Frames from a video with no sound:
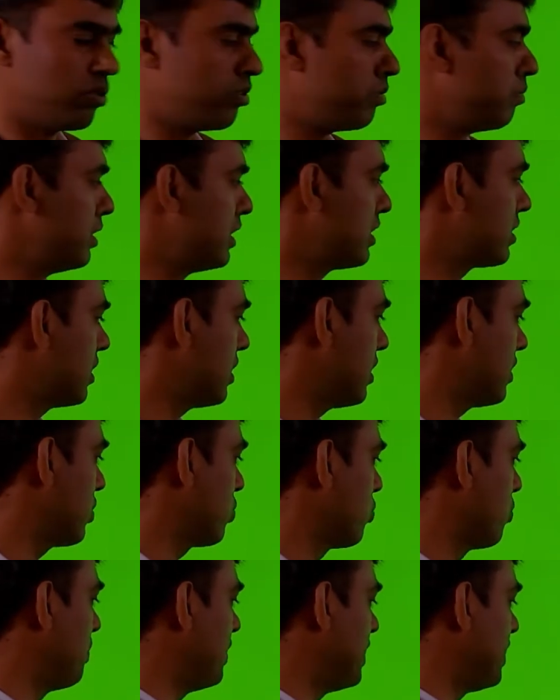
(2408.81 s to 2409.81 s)
means the
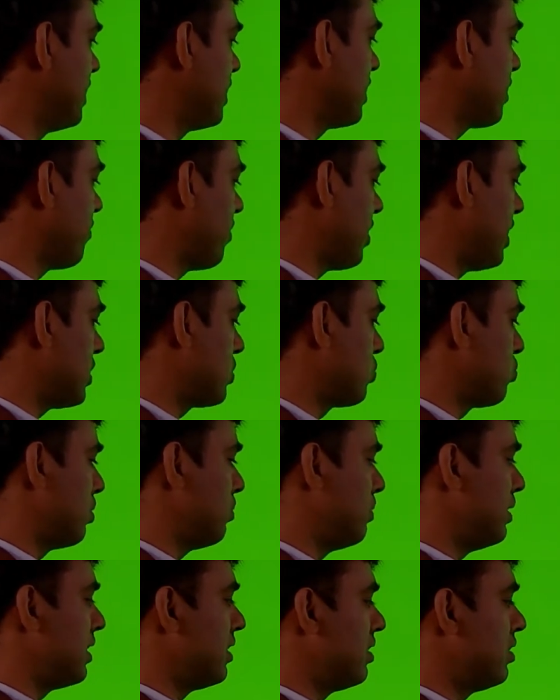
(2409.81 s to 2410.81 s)
coefficient of x1 with
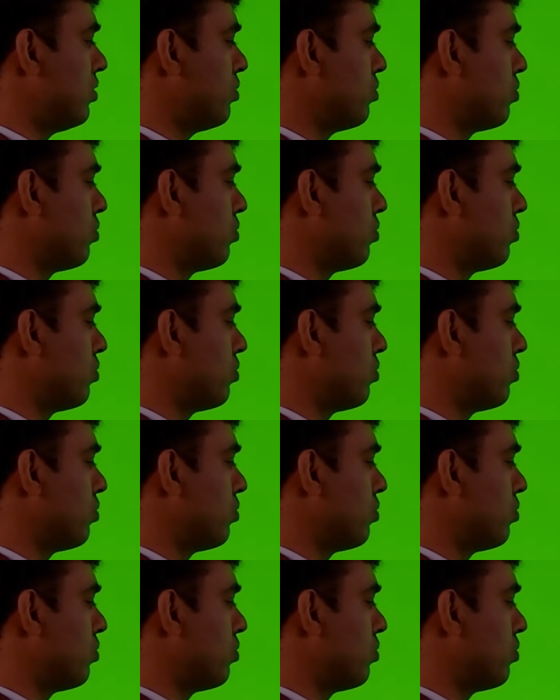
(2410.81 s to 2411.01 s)
the 0,